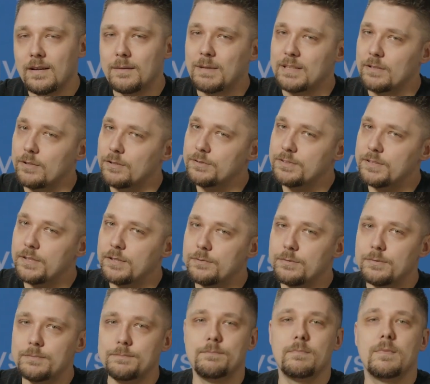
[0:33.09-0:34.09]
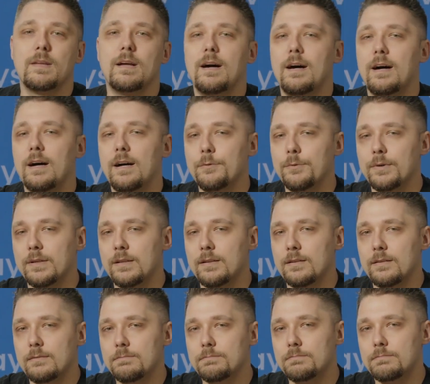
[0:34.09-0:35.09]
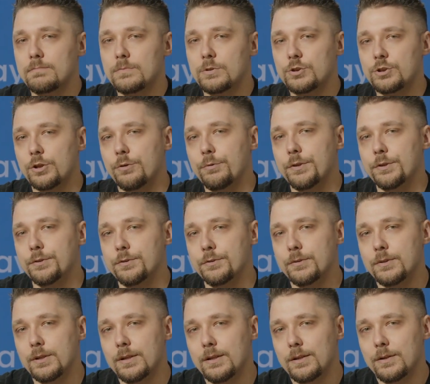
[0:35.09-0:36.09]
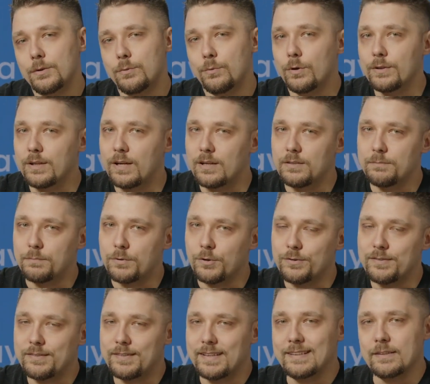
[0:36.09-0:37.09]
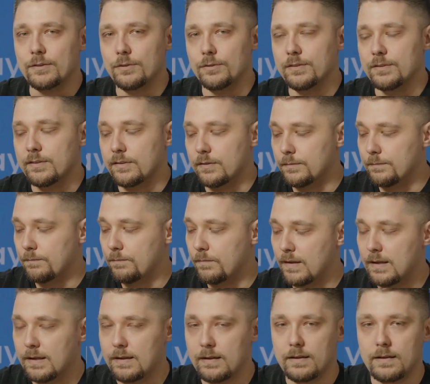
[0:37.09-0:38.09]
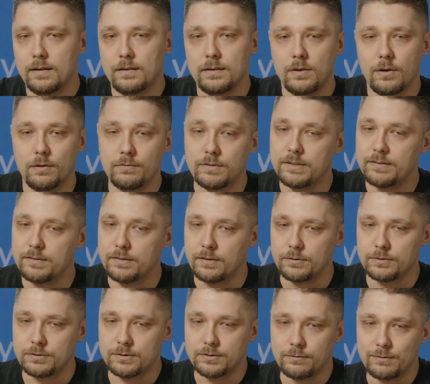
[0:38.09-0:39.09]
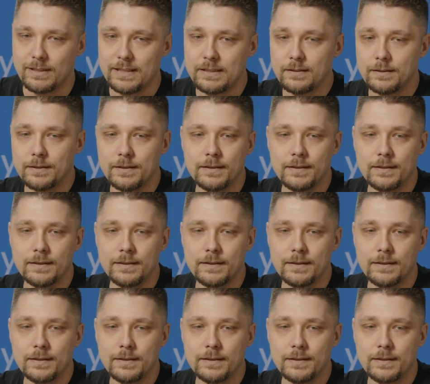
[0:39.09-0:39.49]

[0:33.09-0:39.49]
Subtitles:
But also I will show you what are the pros and cons of this solution, right?